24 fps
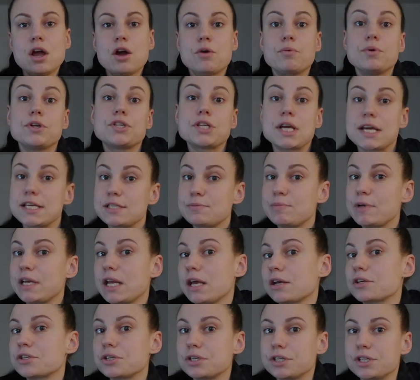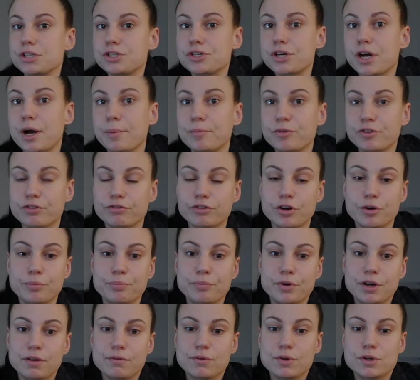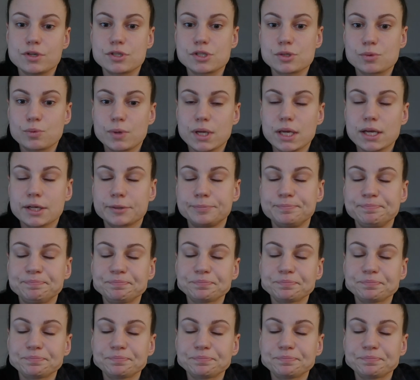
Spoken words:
which has been actually dropped from previous week